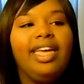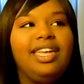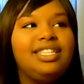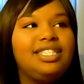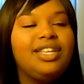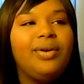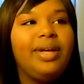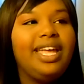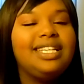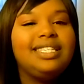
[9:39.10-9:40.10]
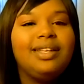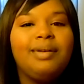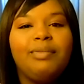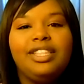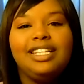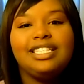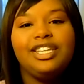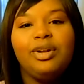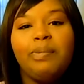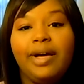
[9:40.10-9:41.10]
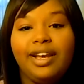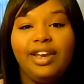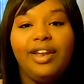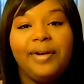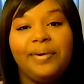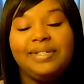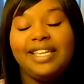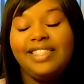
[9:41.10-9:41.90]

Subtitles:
he's so handsome with his little button nose.